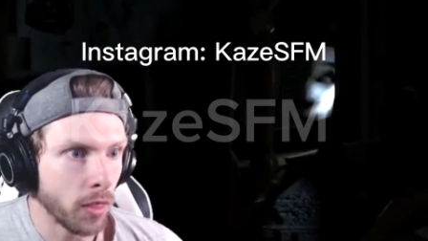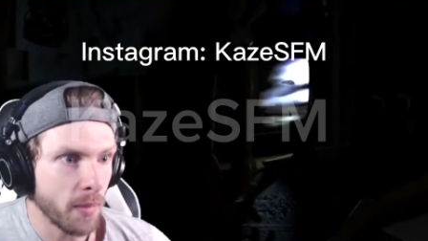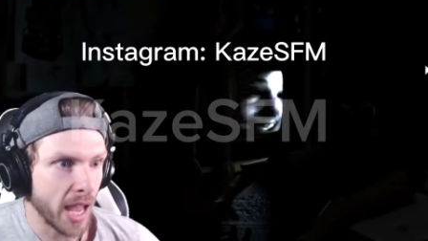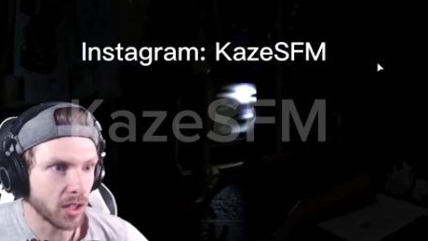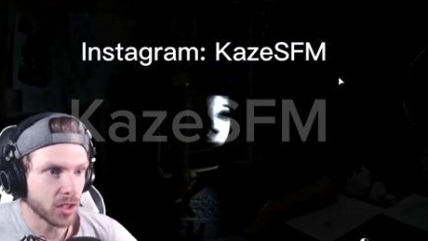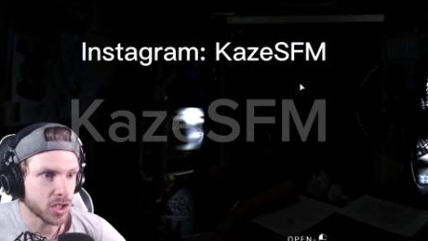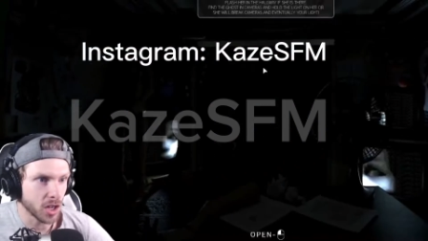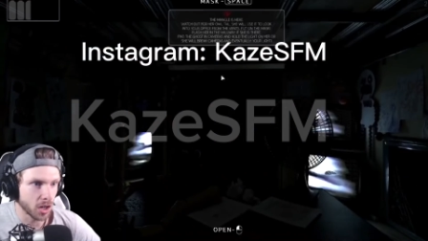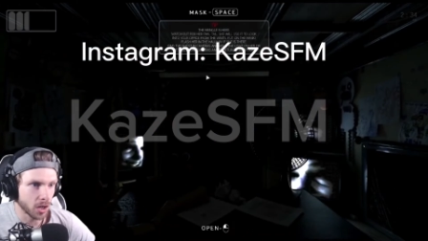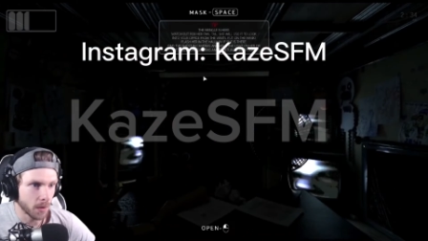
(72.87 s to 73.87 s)
The mangle is
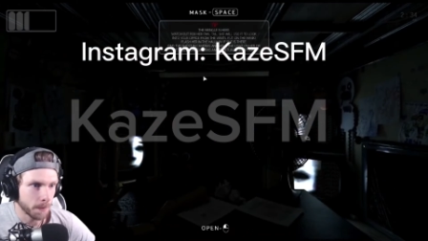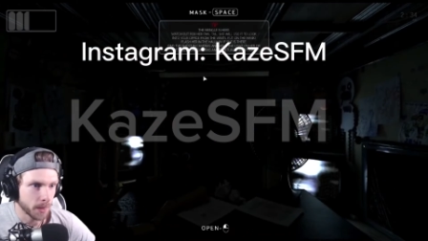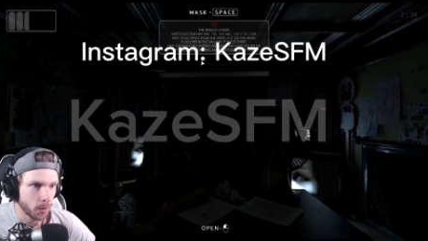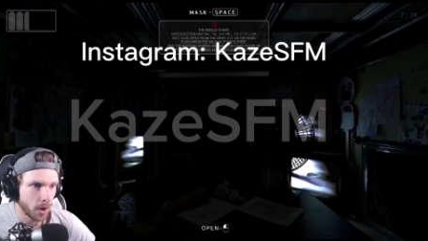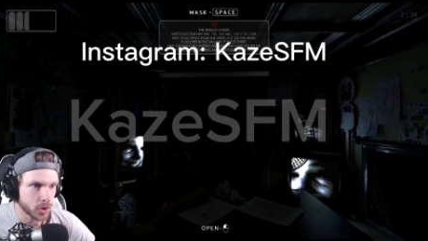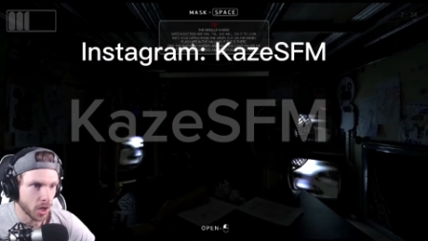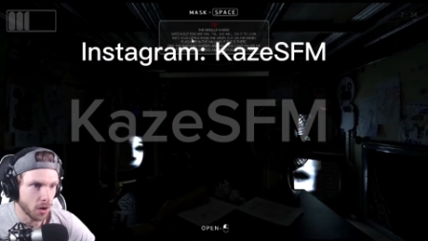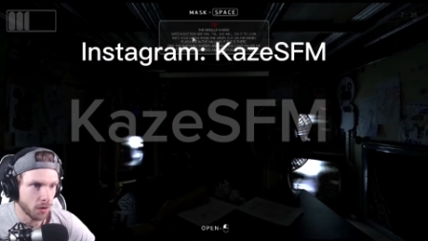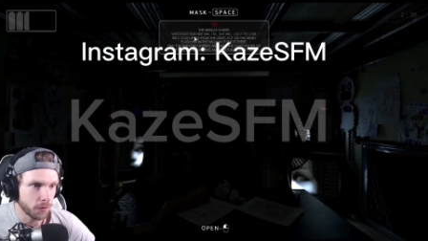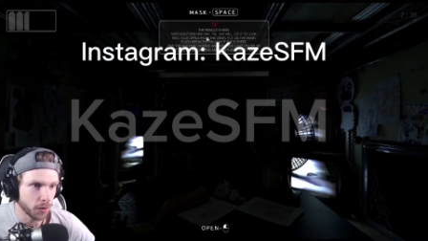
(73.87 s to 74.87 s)
here. Watch
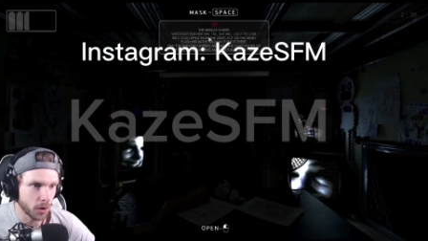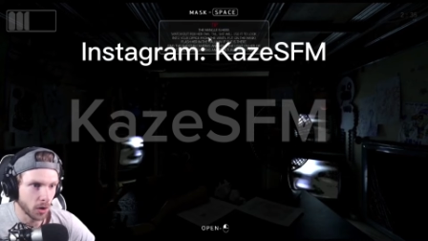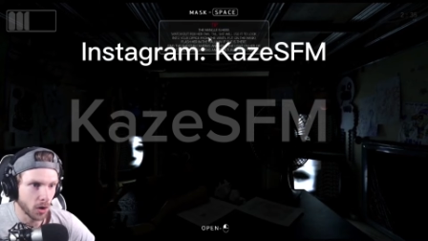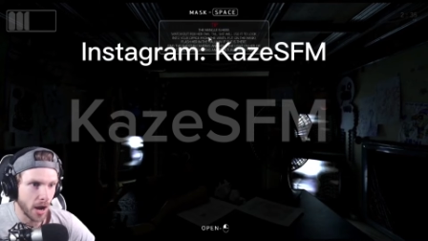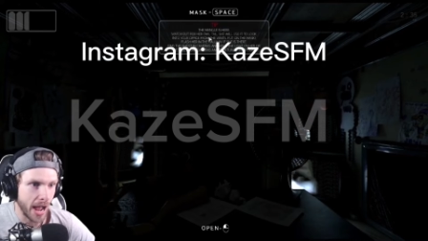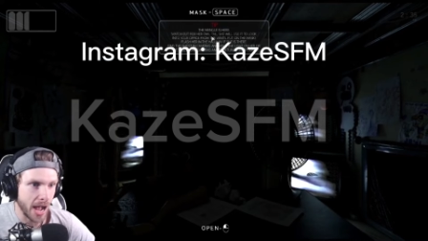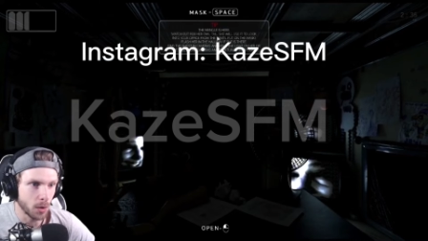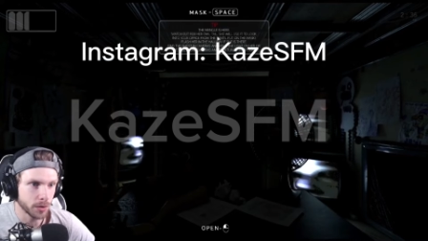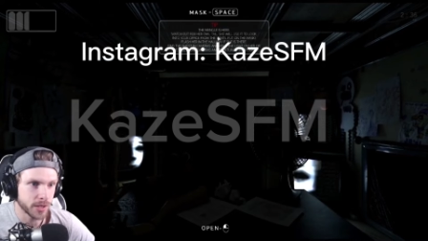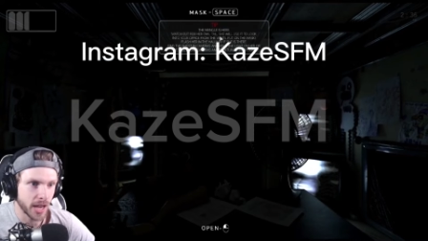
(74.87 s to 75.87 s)
out for her
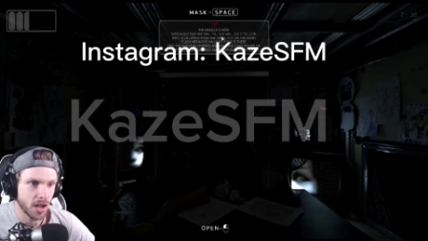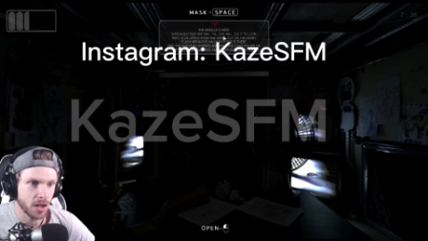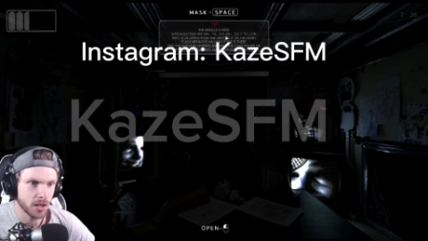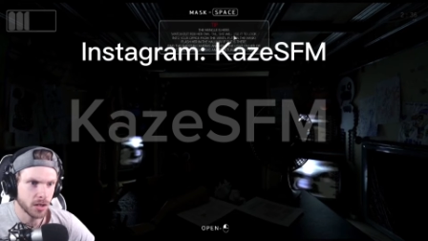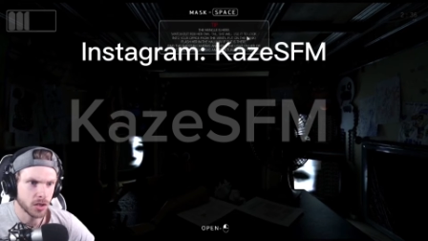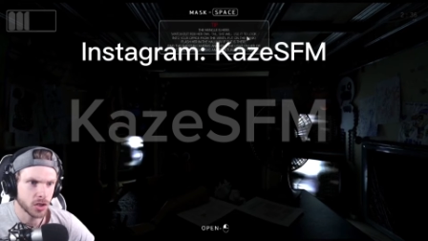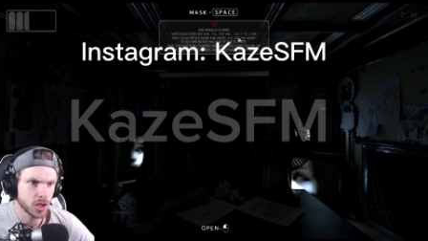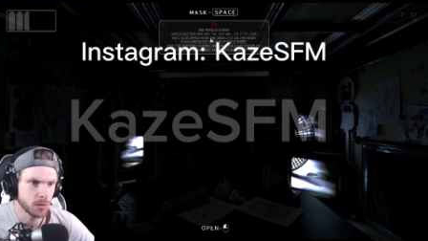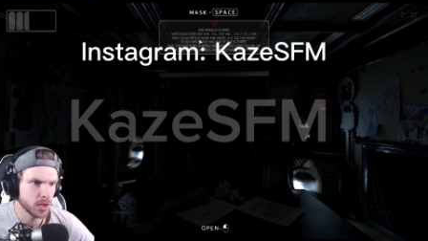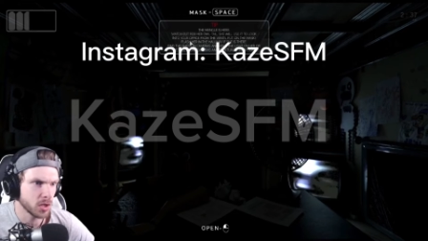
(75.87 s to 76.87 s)
owl tail.
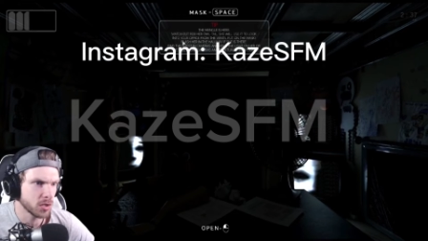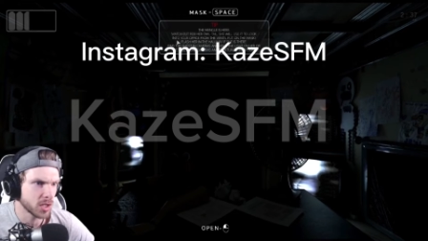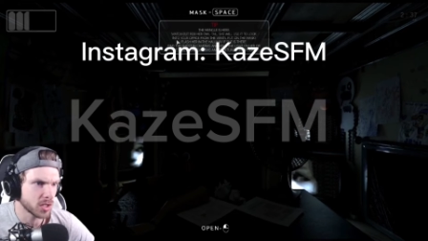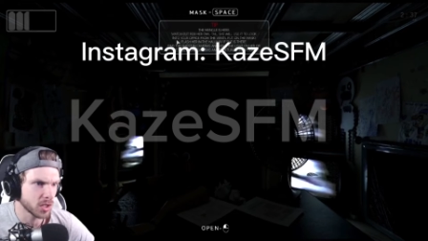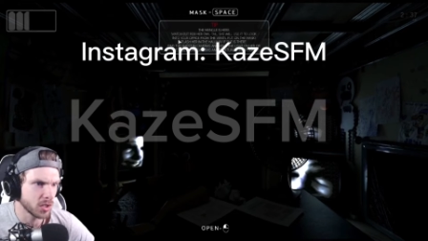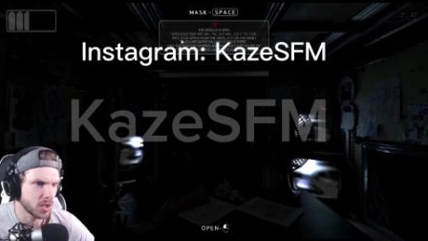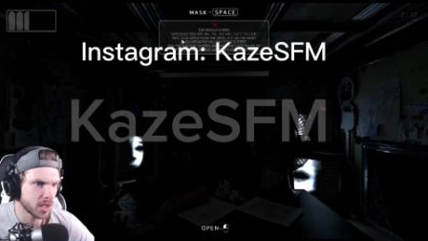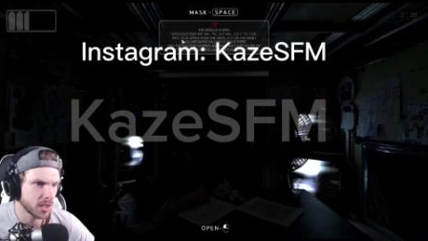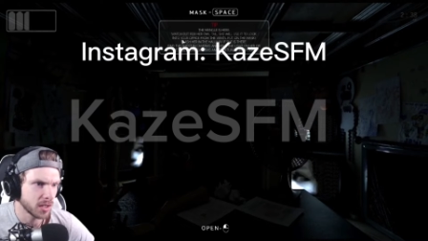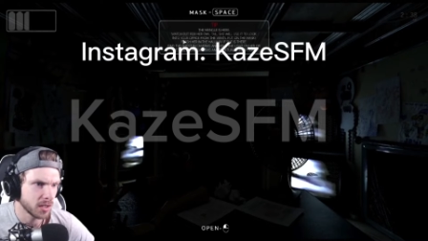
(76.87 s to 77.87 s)
She will use it to
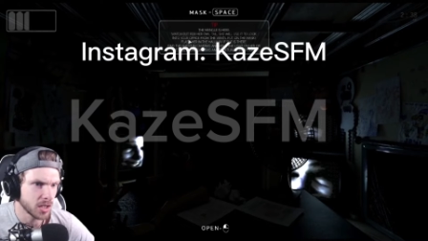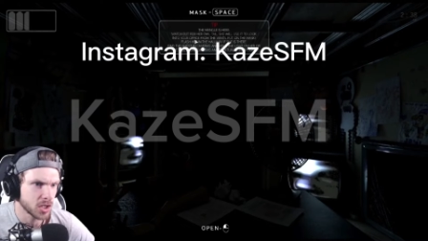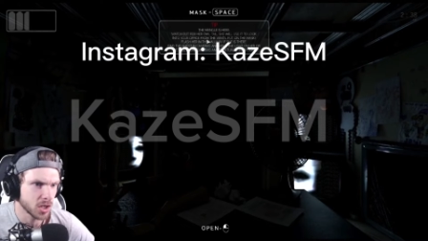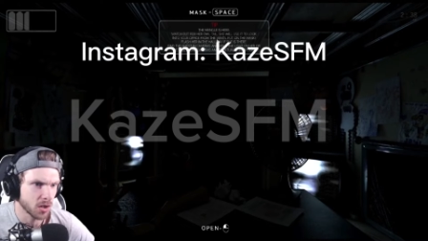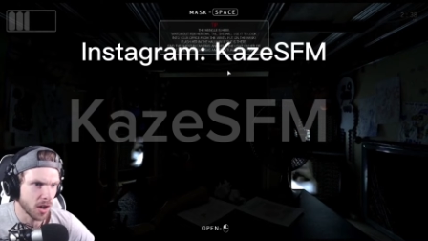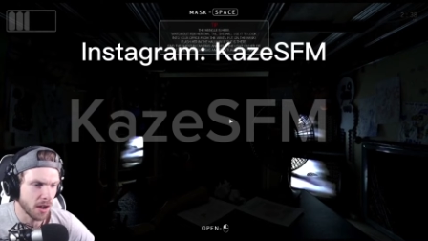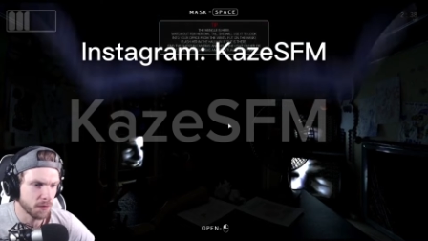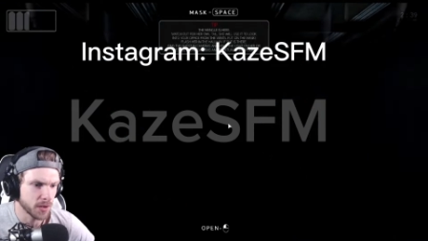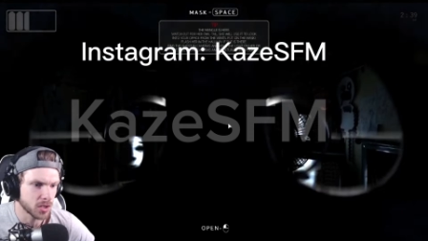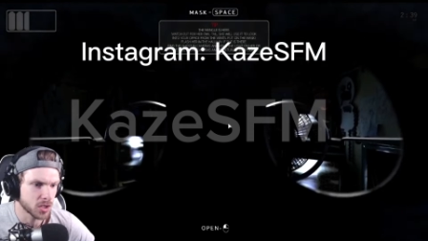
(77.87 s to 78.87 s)
look into your
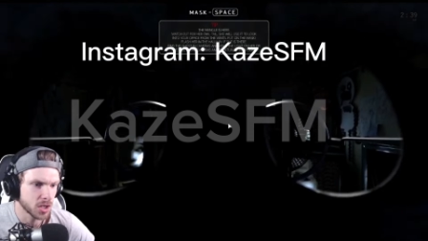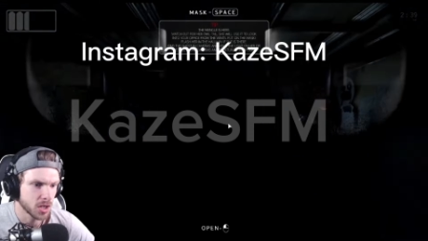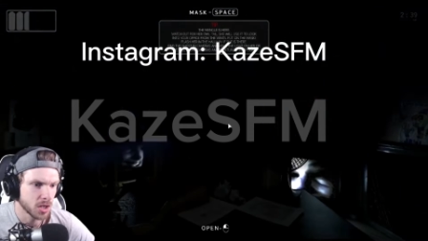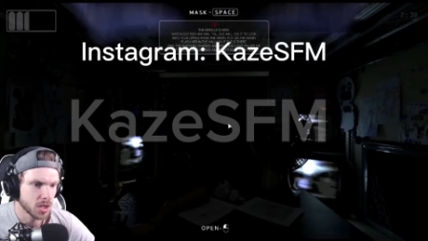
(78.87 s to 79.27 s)
office.